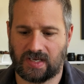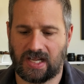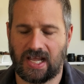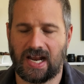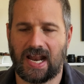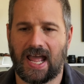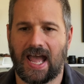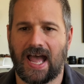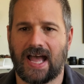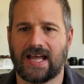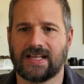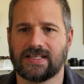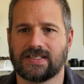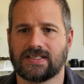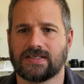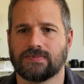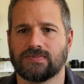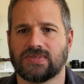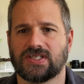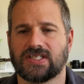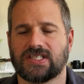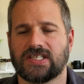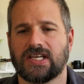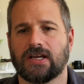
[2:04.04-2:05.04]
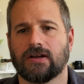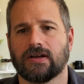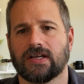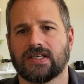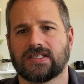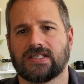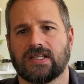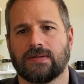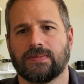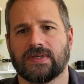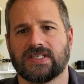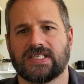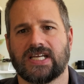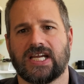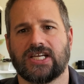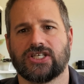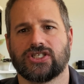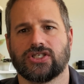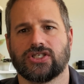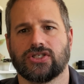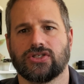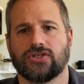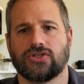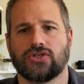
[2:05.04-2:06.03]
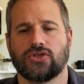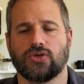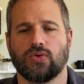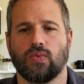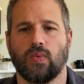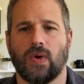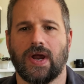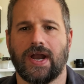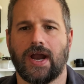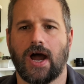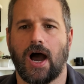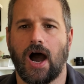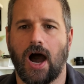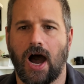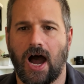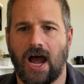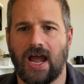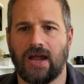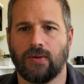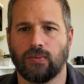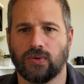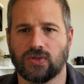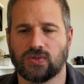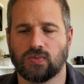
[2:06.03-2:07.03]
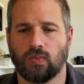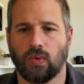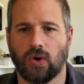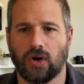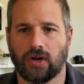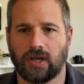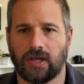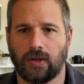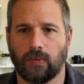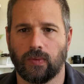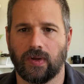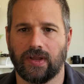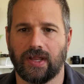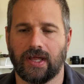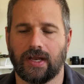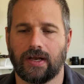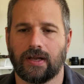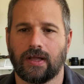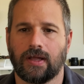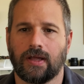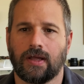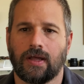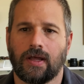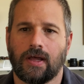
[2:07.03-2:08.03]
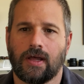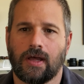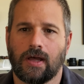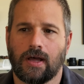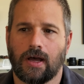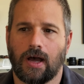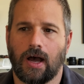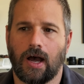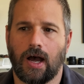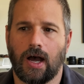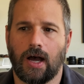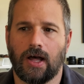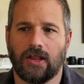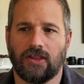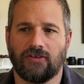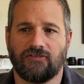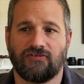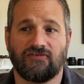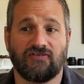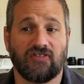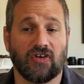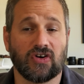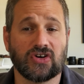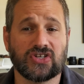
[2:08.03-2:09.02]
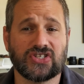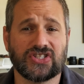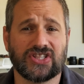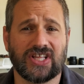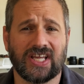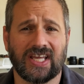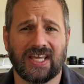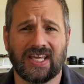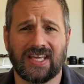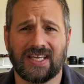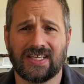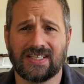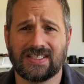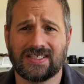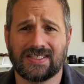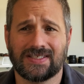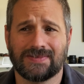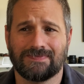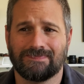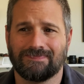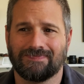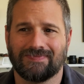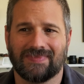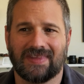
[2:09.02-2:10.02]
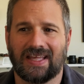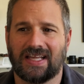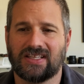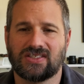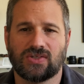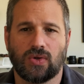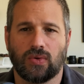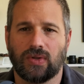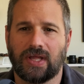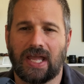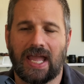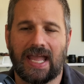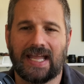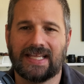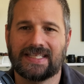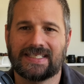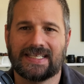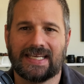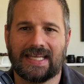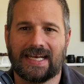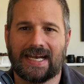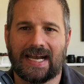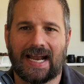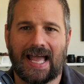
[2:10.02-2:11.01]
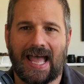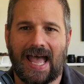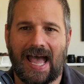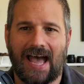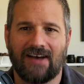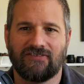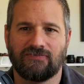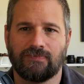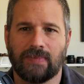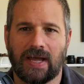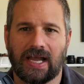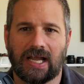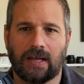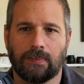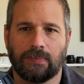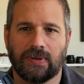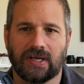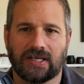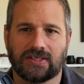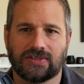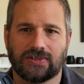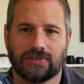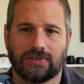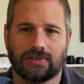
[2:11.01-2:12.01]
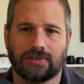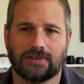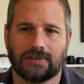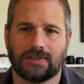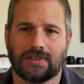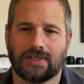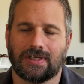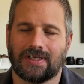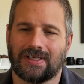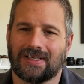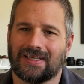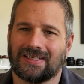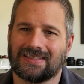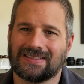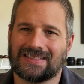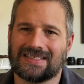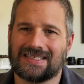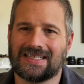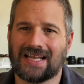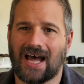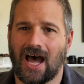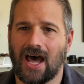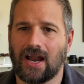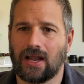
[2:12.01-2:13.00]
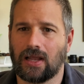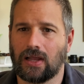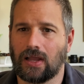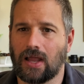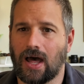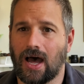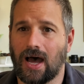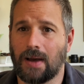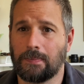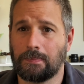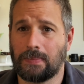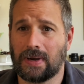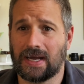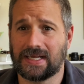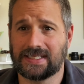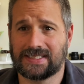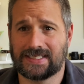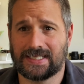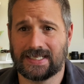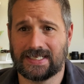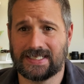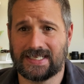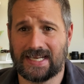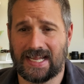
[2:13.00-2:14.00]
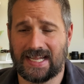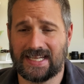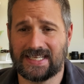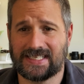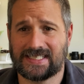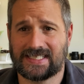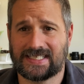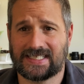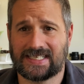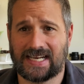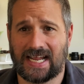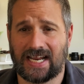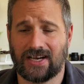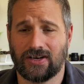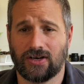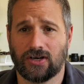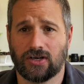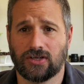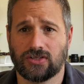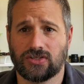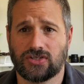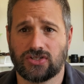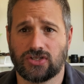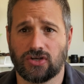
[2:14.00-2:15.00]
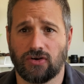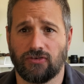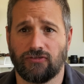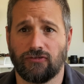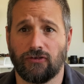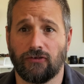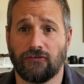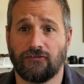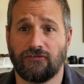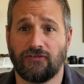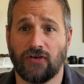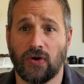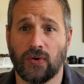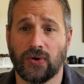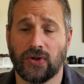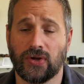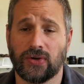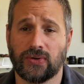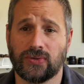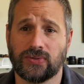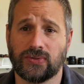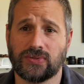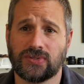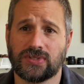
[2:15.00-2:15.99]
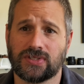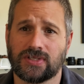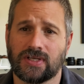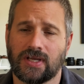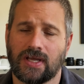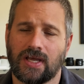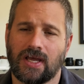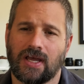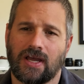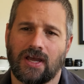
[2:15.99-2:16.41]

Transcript: It had some serious limitations to when I was working with it. Uh, the first thing is it's only 18 and a half megapixel. It's not a lot by today's standards. So for photos,